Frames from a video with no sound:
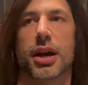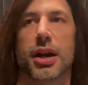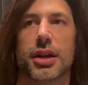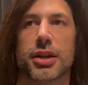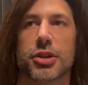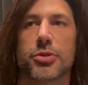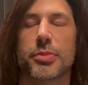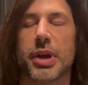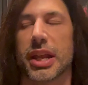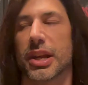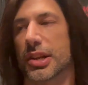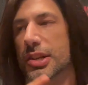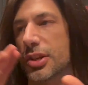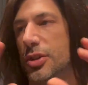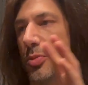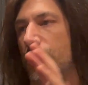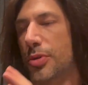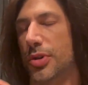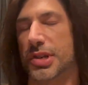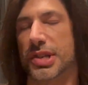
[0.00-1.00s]
You made it
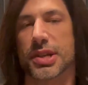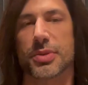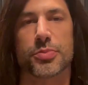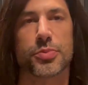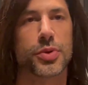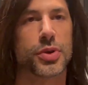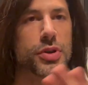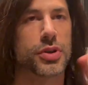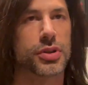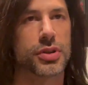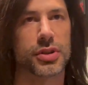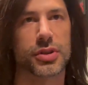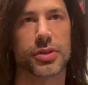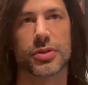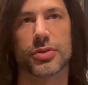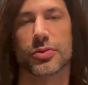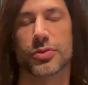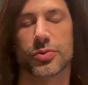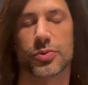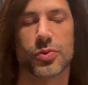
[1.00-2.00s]
super simple,
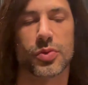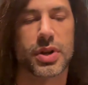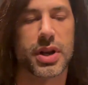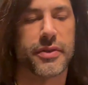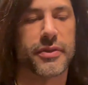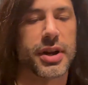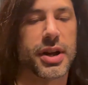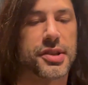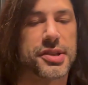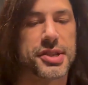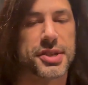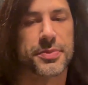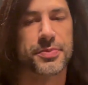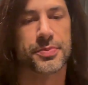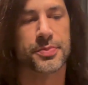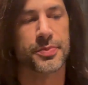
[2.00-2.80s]
whatever else.